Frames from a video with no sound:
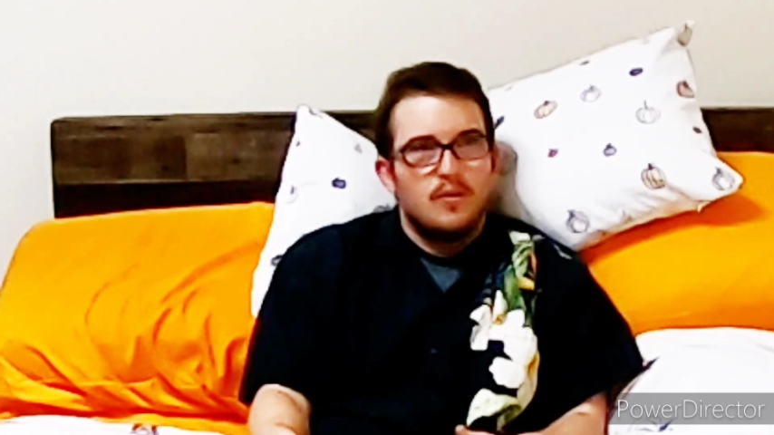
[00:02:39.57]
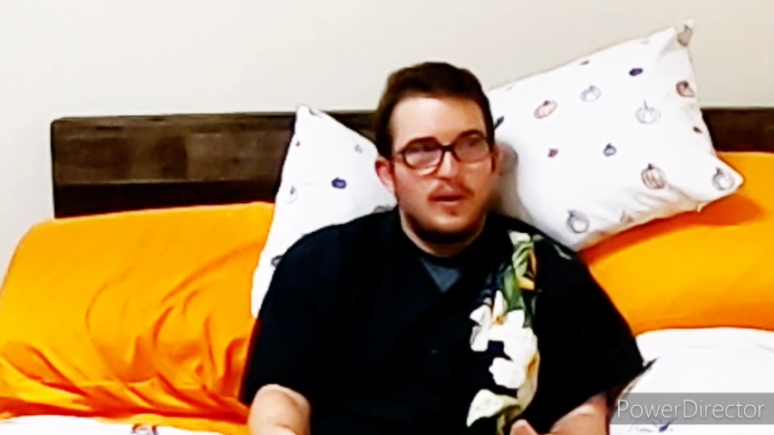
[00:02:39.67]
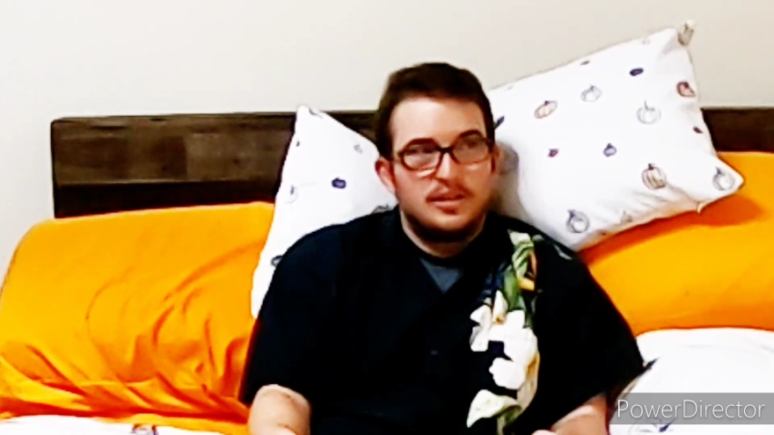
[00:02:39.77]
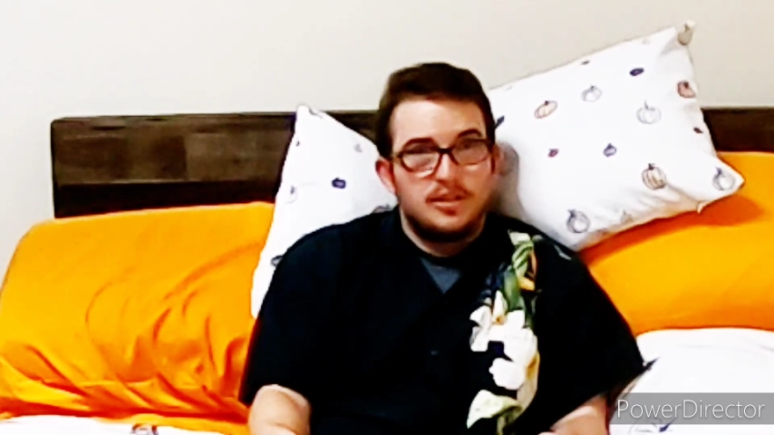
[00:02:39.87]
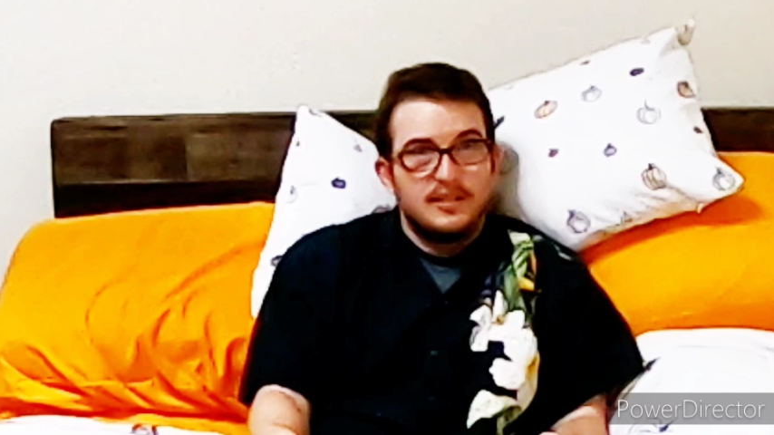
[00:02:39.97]

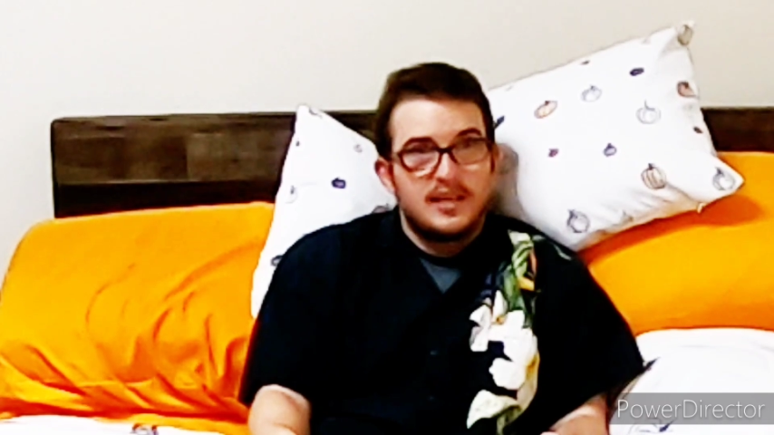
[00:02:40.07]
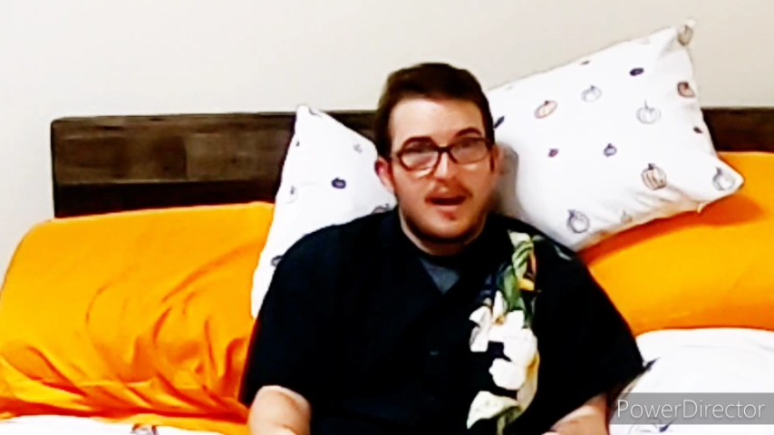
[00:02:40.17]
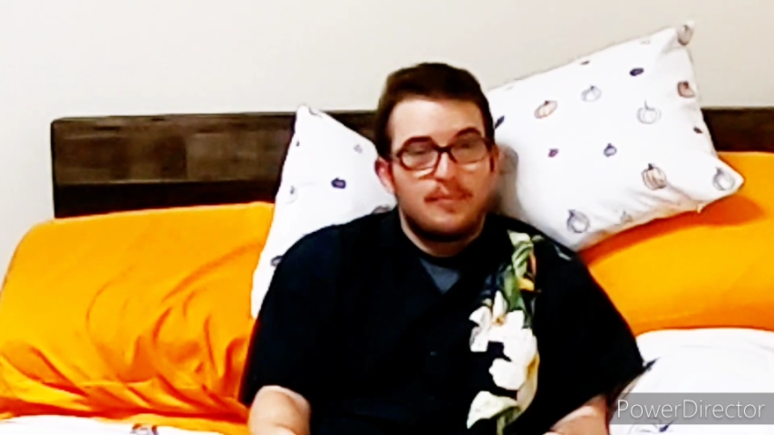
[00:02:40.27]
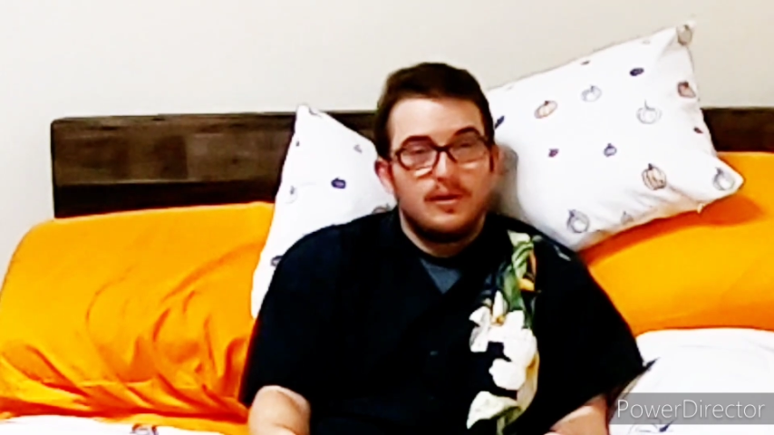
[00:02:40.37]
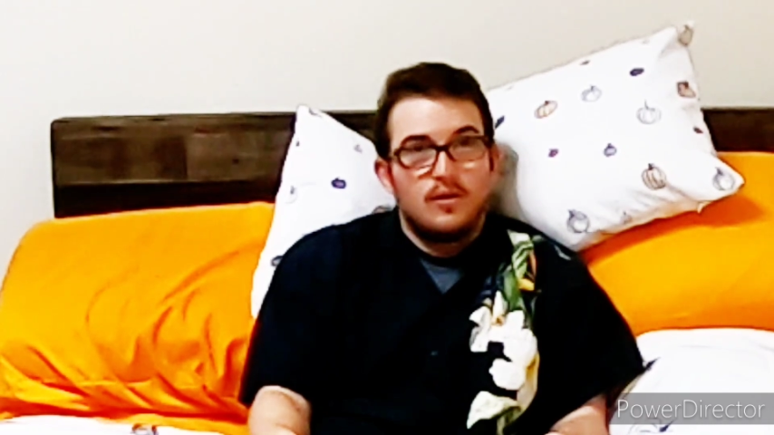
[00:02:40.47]
which does
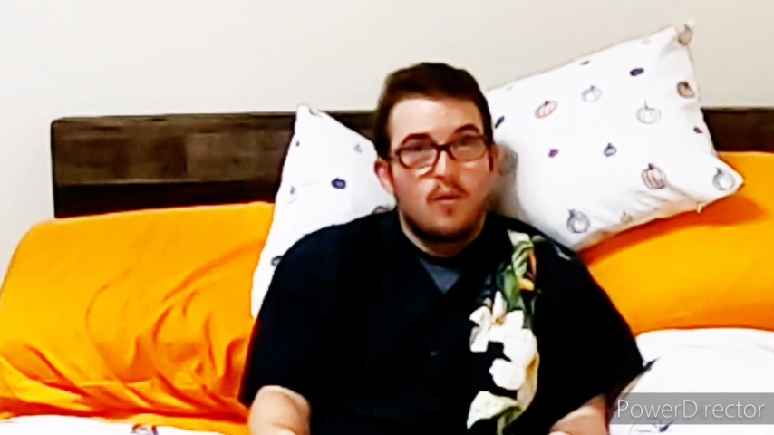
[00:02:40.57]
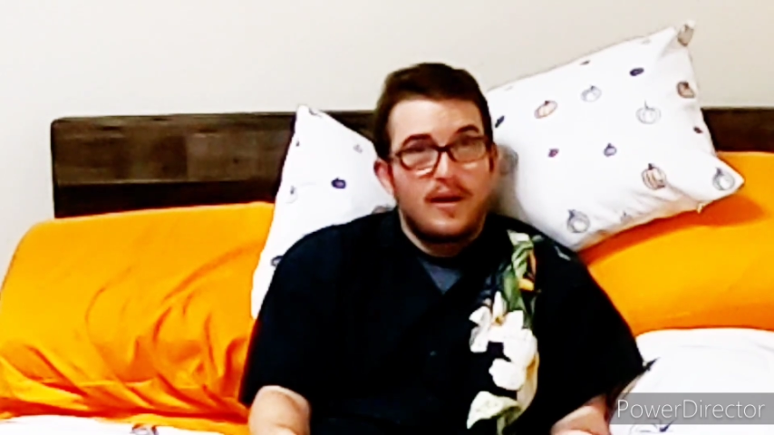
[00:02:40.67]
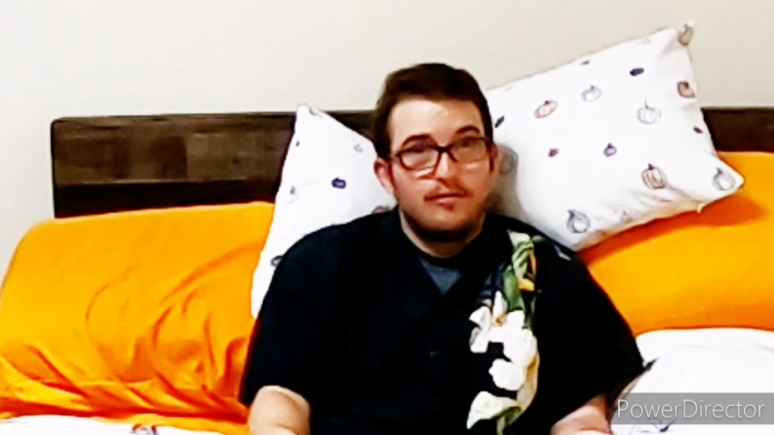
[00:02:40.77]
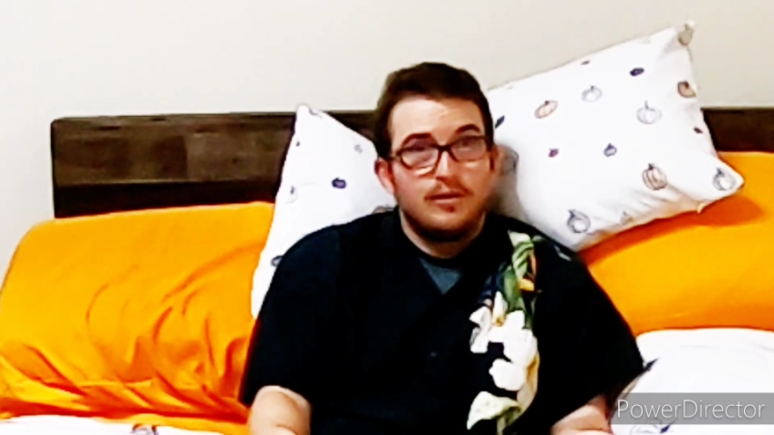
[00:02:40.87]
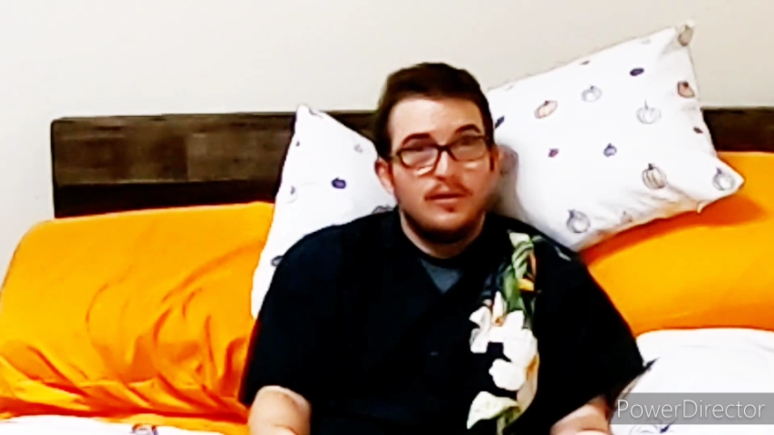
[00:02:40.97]
happen
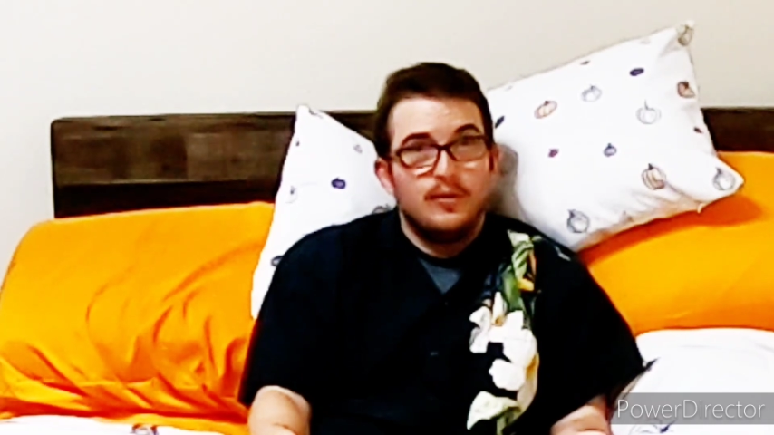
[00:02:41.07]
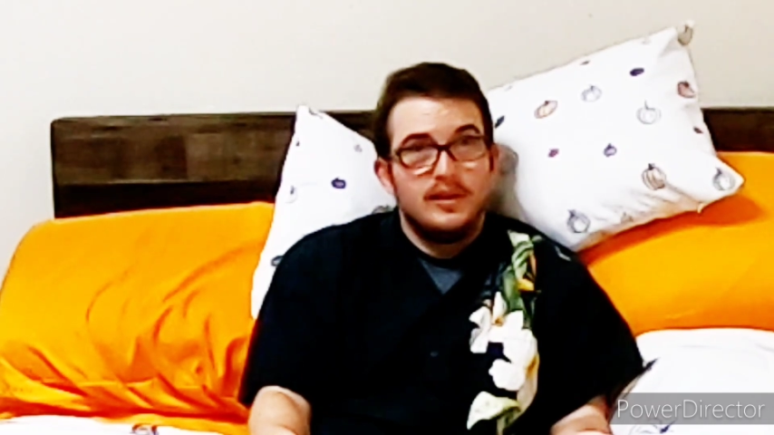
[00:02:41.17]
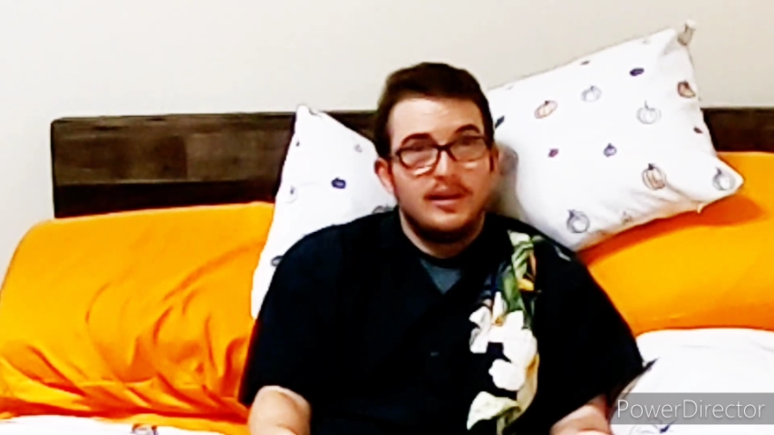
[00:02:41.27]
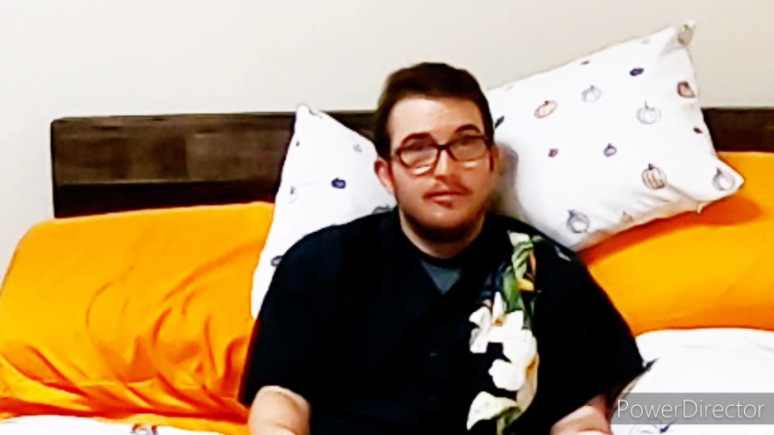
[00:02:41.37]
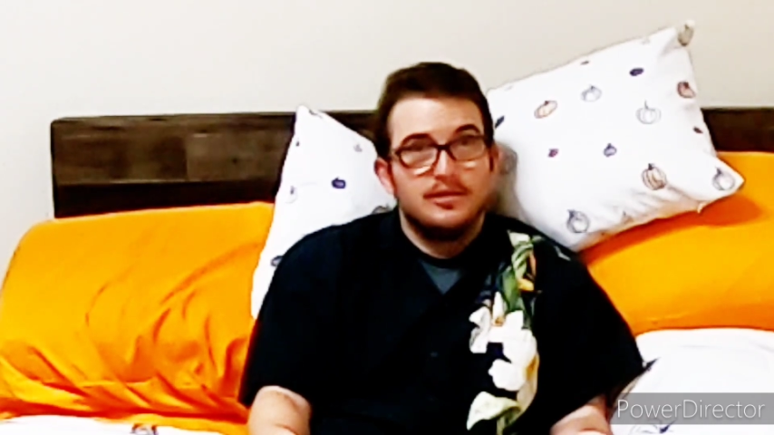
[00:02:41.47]
quite
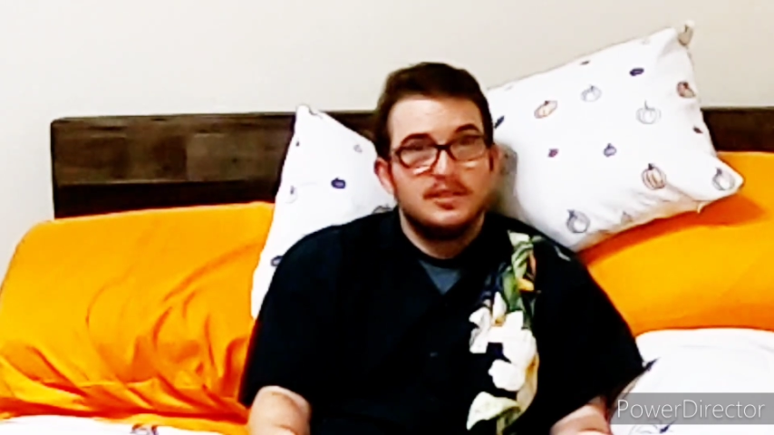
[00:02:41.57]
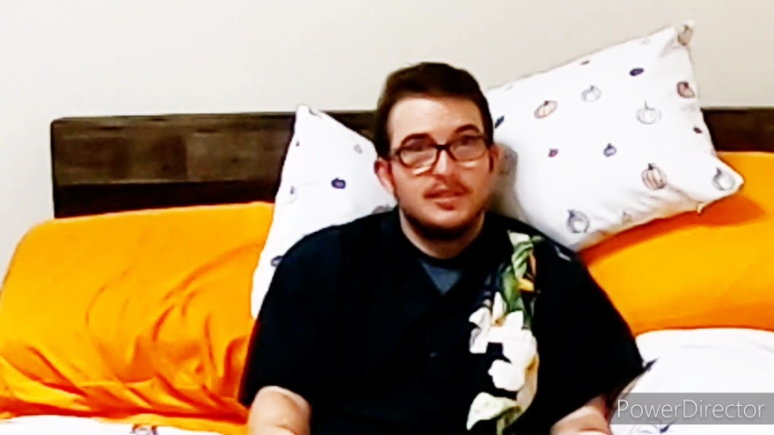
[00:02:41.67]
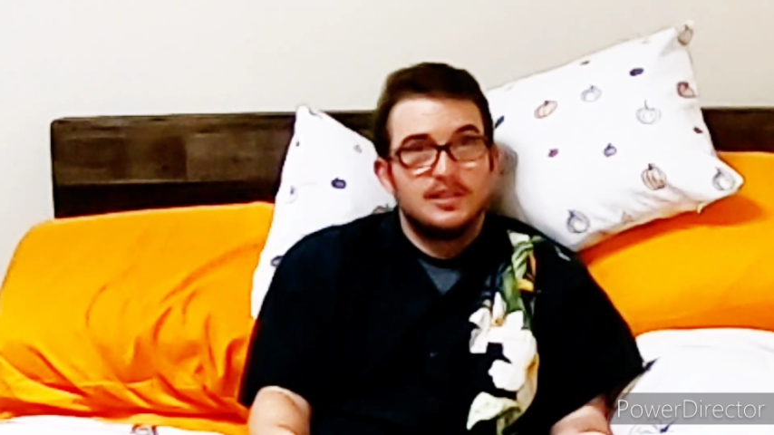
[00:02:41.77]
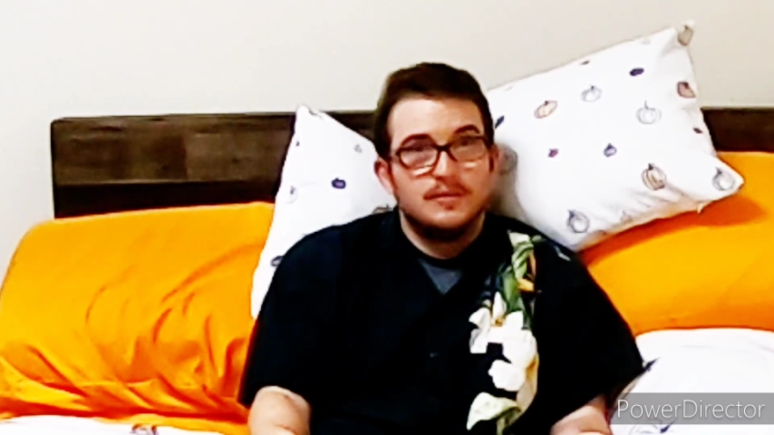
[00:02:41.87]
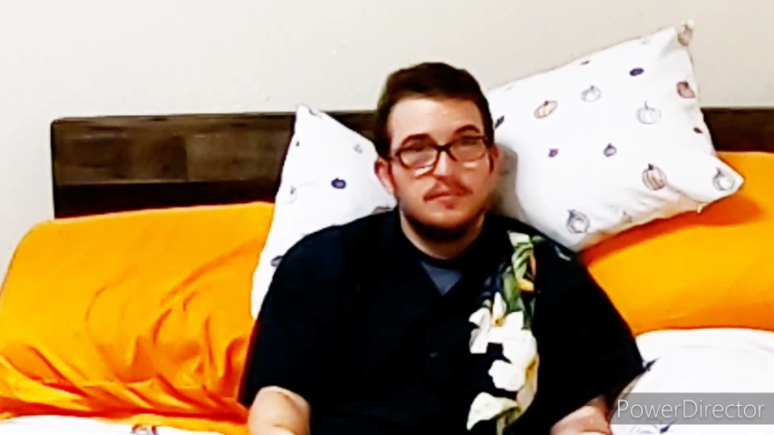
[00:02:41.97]
frequently for
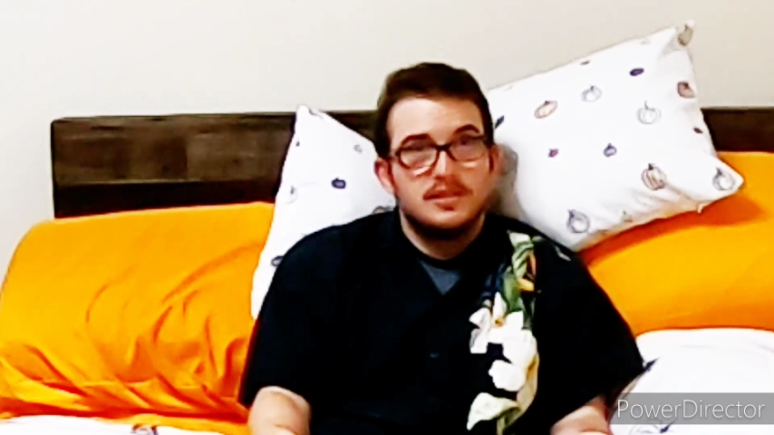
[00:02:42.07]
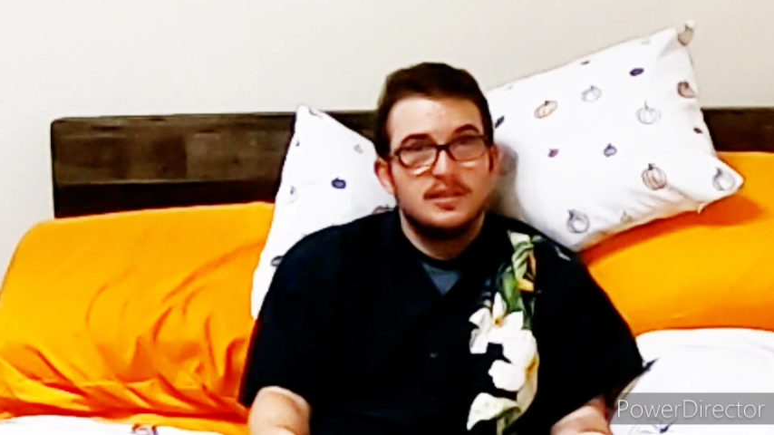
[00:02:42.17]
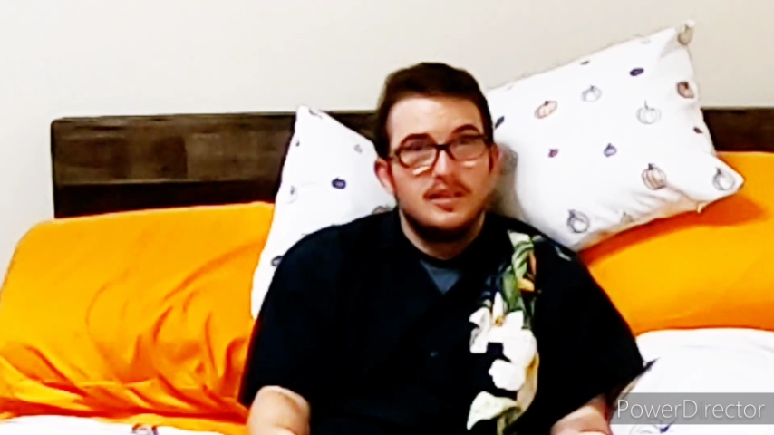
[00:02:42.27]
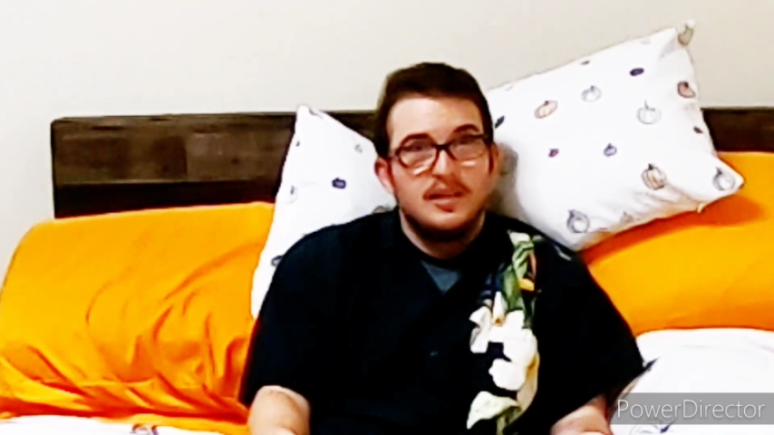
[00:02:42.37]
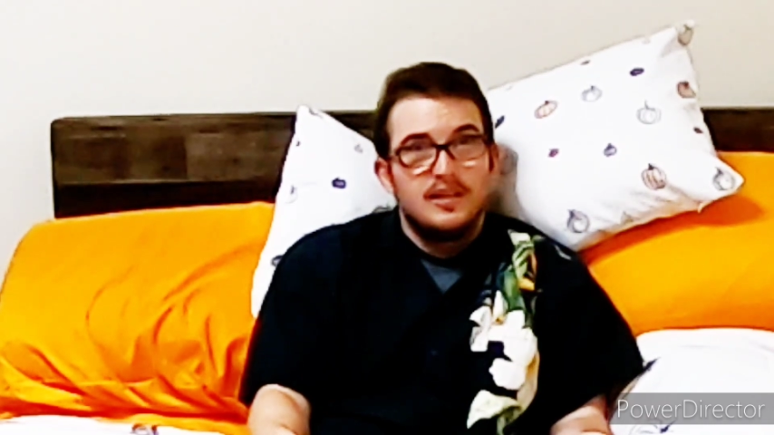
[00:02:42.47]

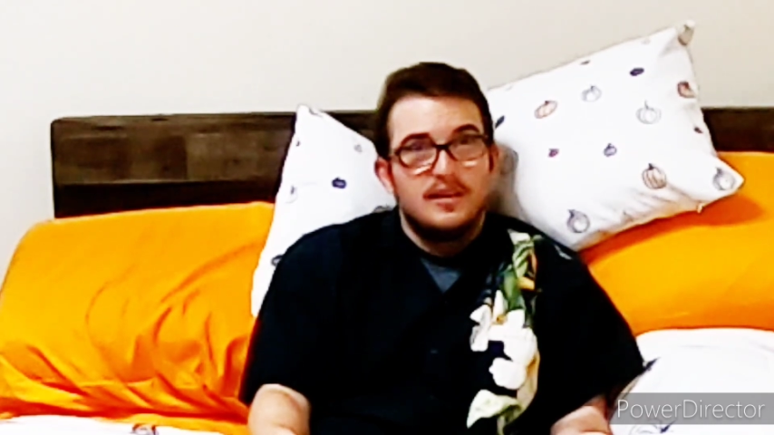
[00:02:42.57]
systems,